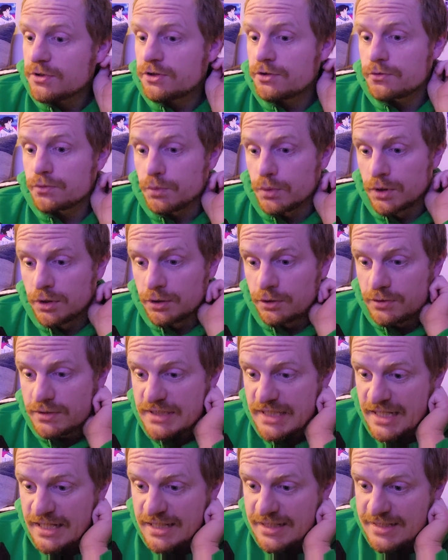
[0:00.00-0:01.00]

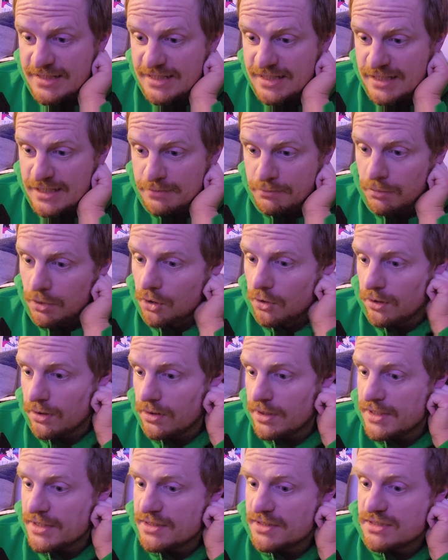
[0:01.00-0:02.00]
Cruz and De
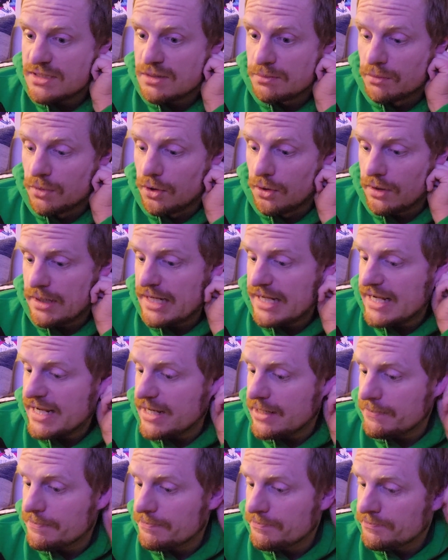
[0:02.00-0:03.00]

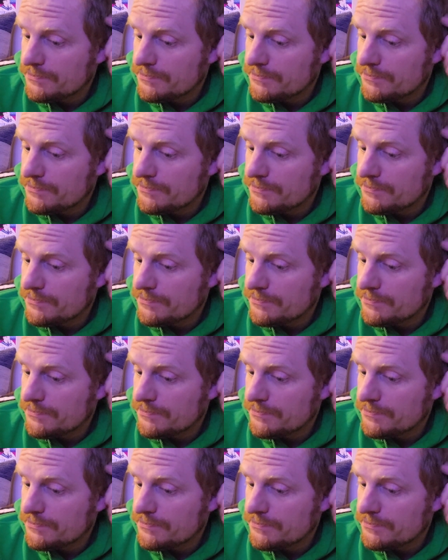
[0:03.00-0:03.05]
Mornay